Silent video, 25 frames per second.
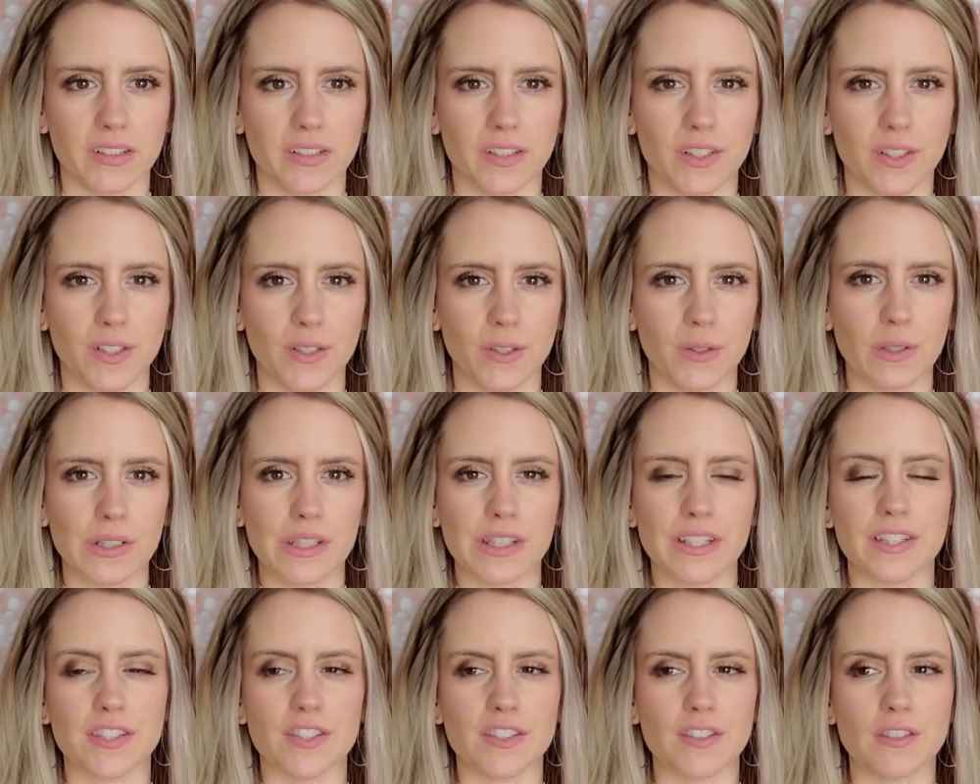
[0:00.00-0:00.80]
You know,
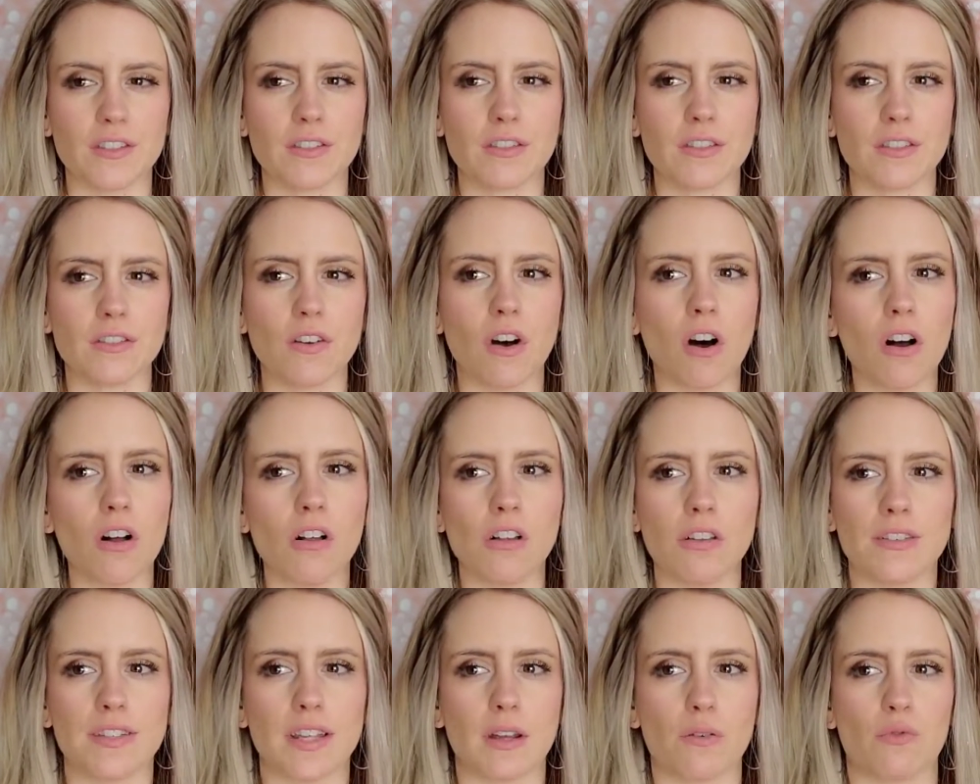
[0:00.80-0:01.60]
these
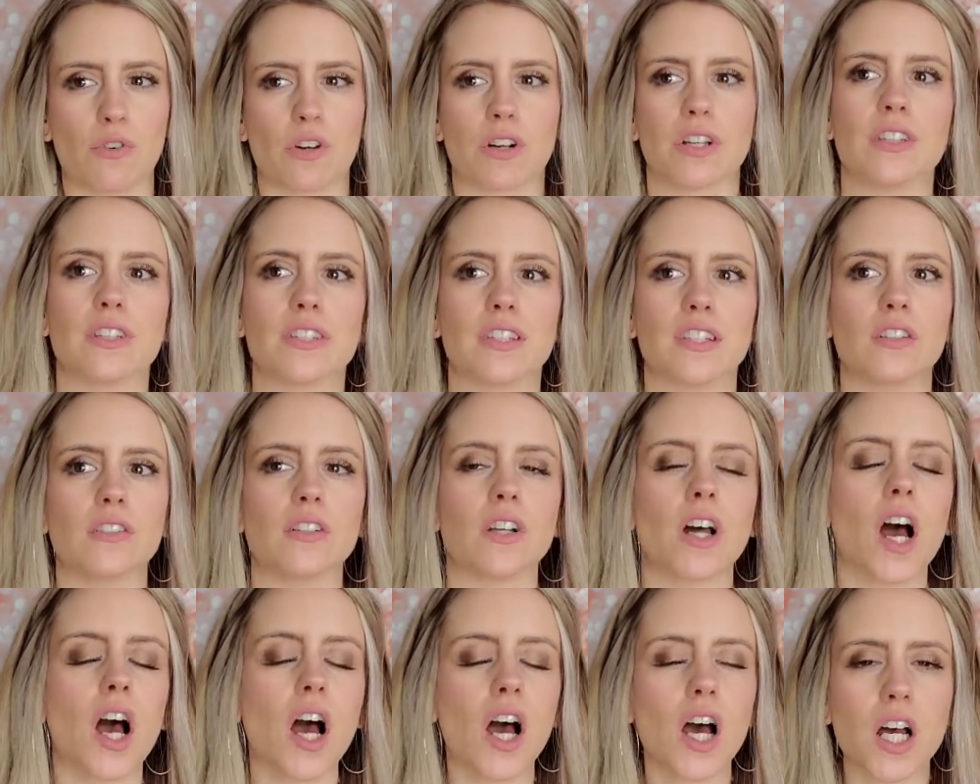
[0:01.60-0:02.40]
dolls that were considered
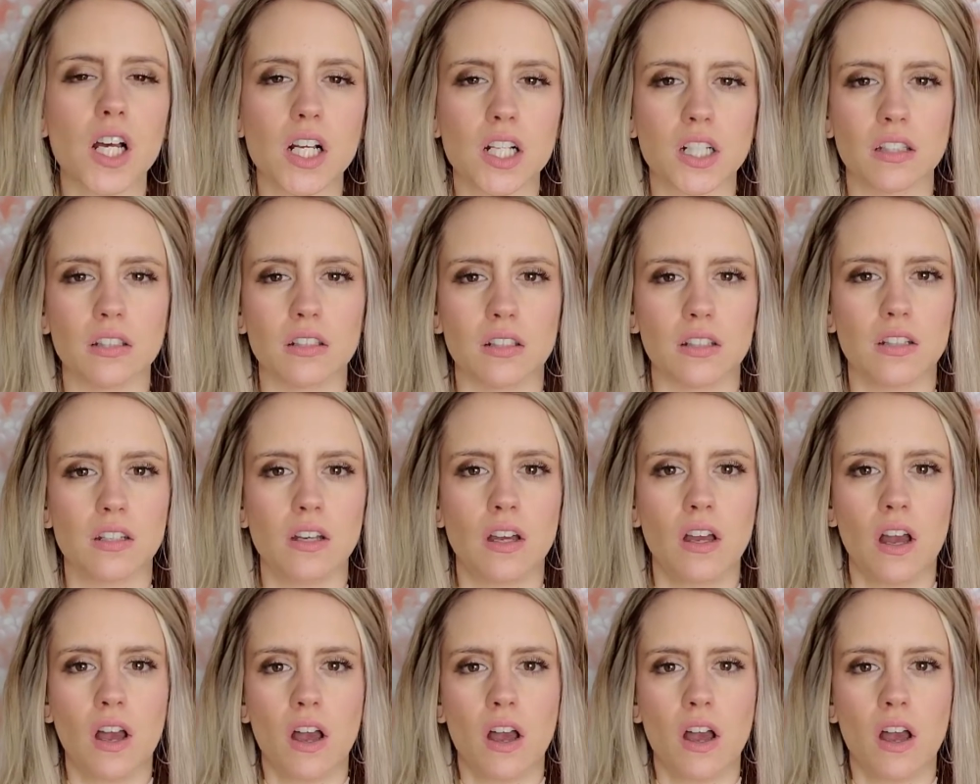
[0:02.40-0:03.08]
ugly